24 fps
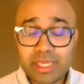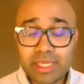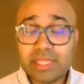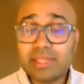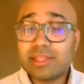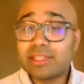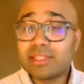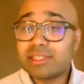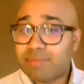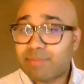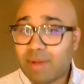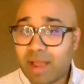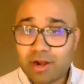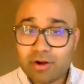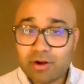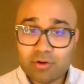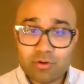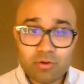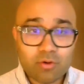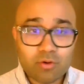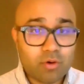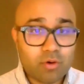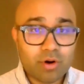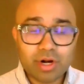in the
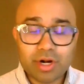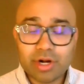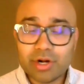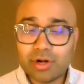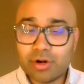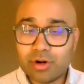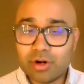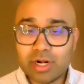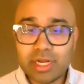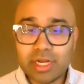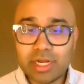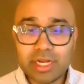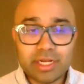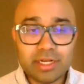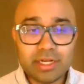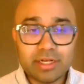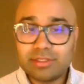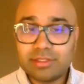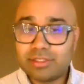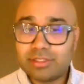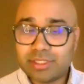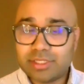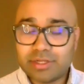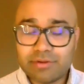spinal cord or
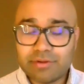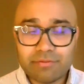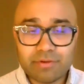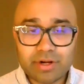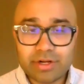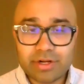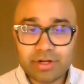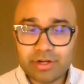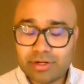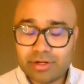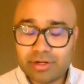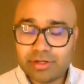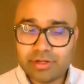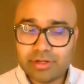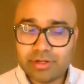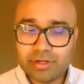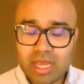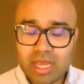in different